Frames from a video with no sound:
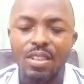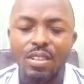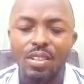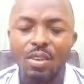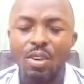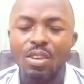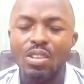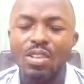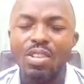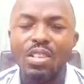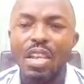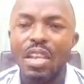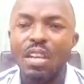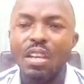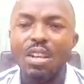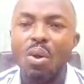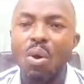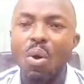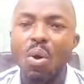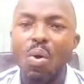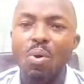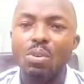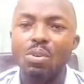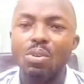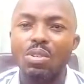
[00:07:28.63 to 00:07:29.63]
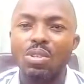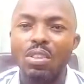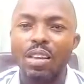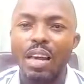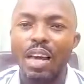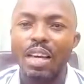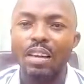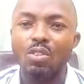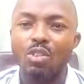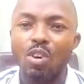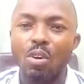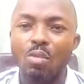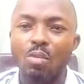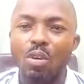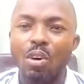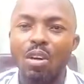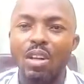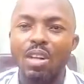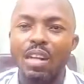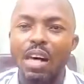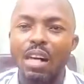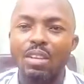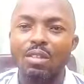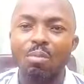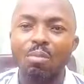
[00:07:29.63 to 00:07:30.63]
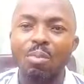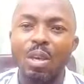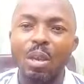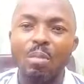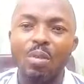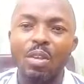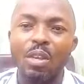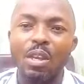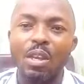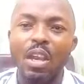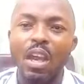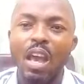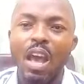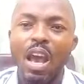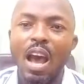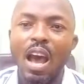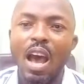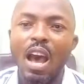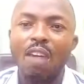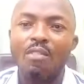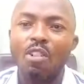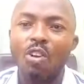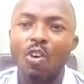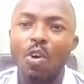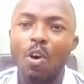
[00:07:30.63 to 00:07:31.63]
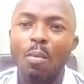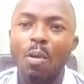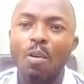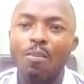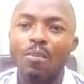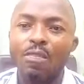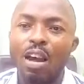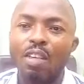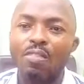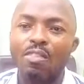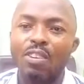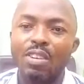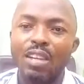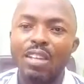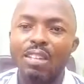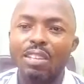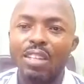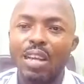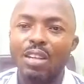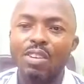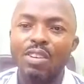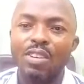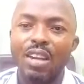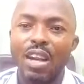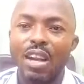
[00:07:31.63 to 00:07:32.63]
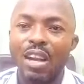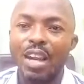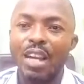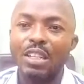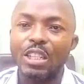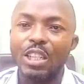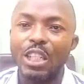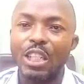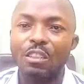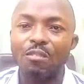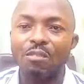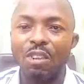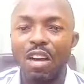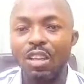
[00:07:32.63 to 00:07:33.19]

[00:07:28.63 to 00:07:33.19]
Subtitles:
Don't set goals that somebody that maybe have income of 500,000 can achieve,